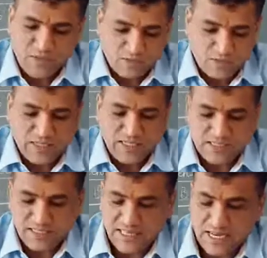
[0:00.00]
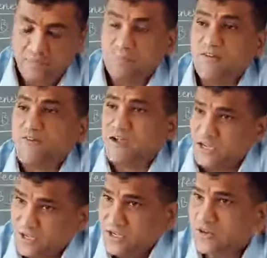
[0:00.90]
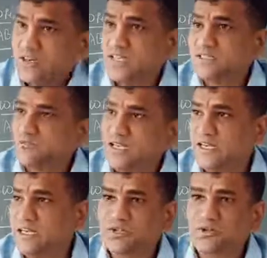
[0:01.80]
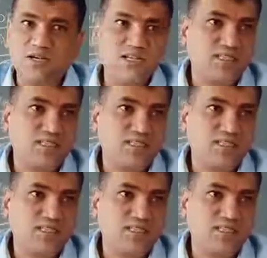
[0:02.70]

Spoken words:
So it is a type of continuous variation only.